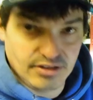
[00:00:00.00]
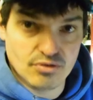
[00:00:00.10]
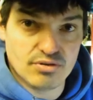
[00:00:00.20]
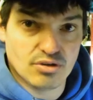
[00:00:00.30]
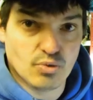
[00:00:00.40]
He
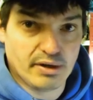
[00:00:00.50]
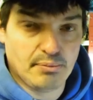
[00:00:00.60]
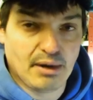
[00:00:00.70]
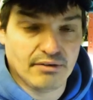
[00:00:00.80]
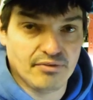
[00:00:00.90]
was hitting £20
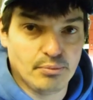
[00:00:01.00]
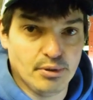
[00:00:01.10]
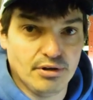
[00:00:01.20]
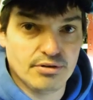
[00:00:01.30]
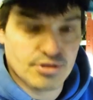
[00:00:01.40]
for
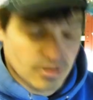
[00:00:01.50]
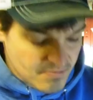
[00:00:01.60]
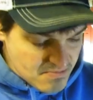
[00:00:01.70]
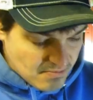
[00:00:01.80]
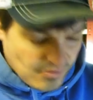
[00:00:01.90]
perch,
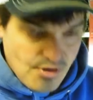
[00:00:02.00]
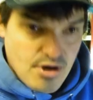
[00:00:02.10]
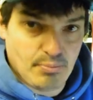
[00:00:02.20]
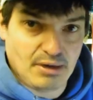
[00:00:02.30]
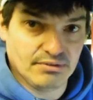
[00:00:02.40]

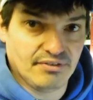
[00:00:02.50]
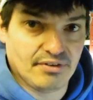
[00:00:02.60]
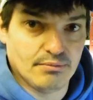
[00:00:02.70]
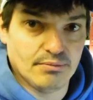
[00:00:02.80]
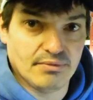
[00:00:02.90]
£30 if
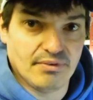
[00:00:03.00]
I'm,